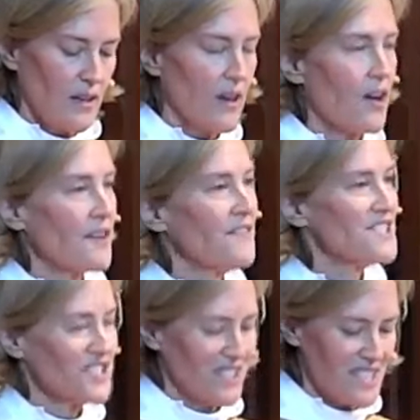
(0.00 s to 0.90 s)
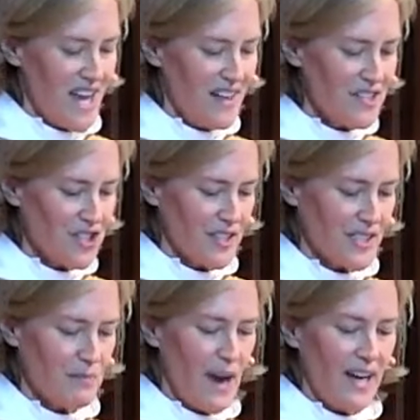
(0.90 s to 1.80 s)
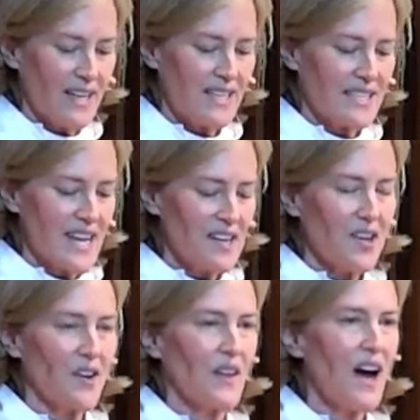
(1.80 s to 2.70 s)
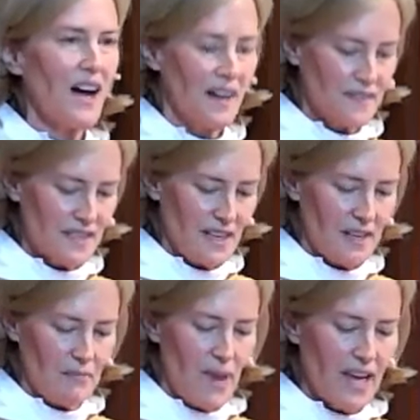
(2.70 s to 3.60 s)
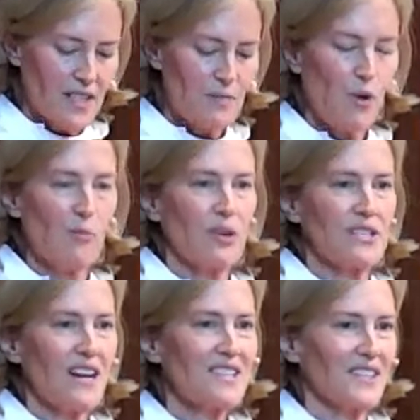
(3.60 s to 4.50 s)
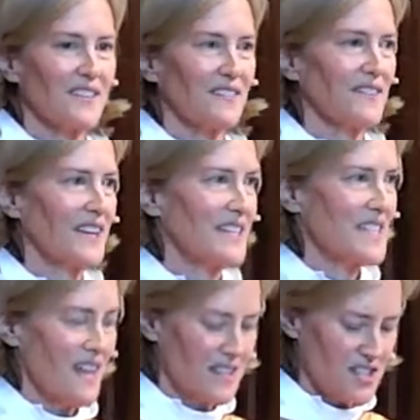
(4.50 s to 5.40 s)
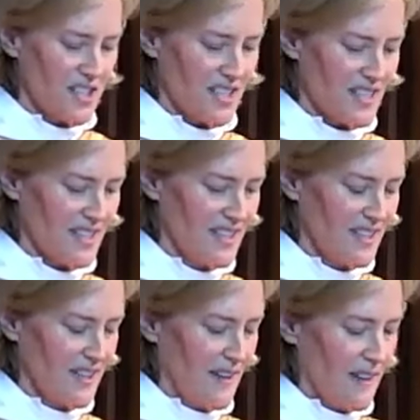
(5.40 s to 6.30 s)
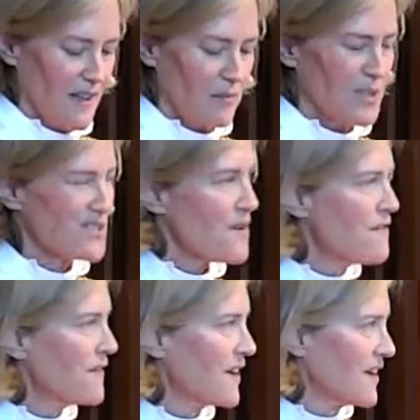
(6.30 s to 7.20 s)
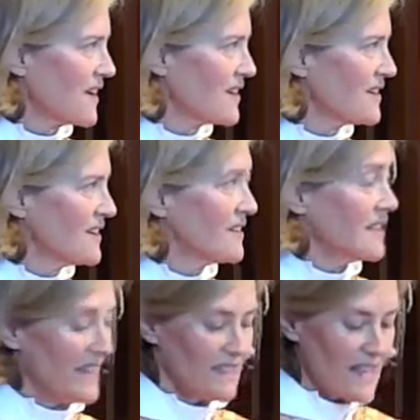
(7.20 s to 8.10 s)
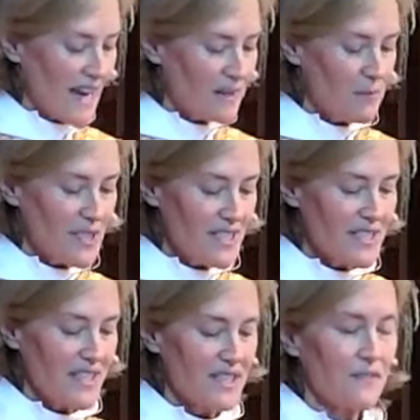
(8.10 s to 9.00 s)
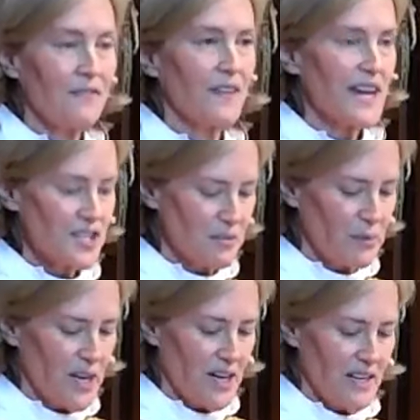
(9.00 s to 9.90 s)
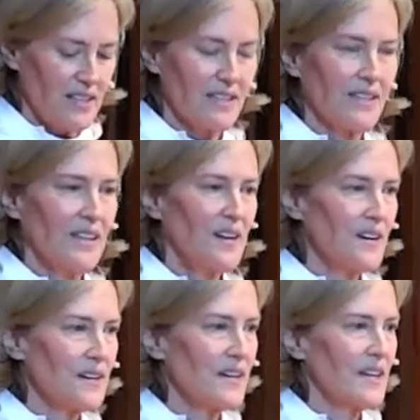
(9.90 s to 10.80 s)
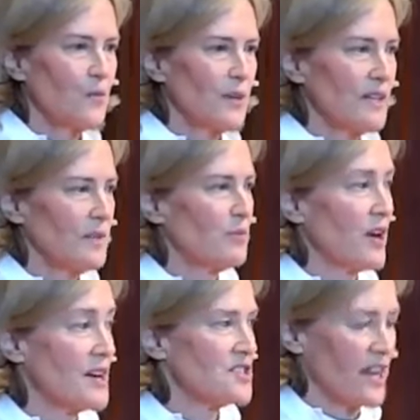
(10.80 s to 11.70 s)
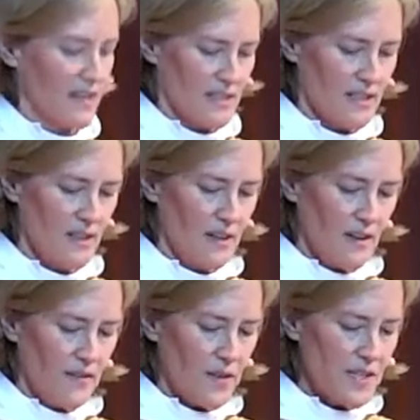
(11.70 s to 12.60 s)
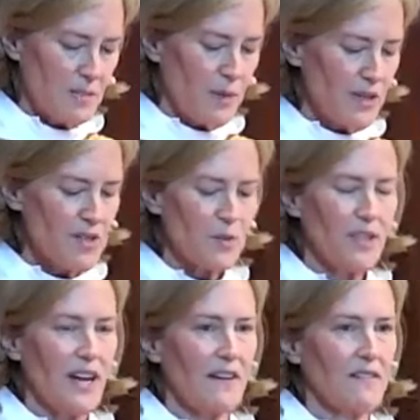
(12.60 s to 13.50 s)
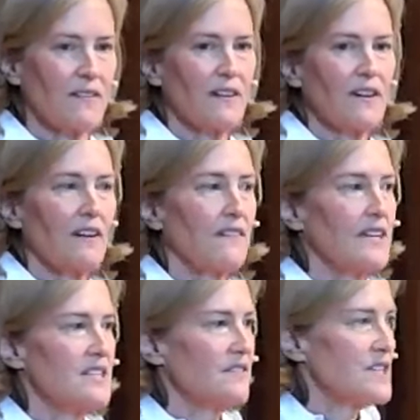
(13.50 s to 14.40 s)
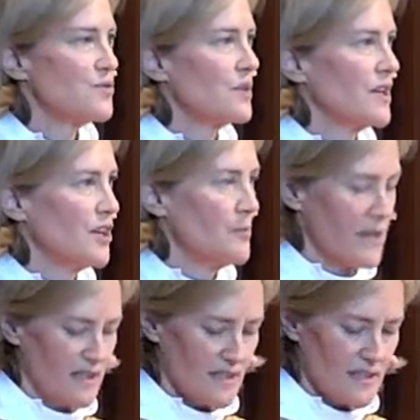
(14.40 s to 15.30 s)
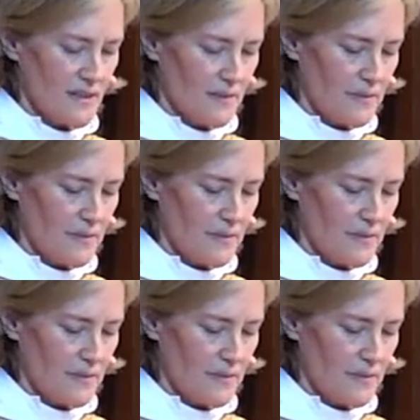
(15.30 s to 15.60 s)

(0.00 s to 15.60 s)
Artificial intelligence might extend our lives and make us more productive and intelligent. But so far, enlightenment is a flesh and blood, heart and will project for the spiritual life of individual humans.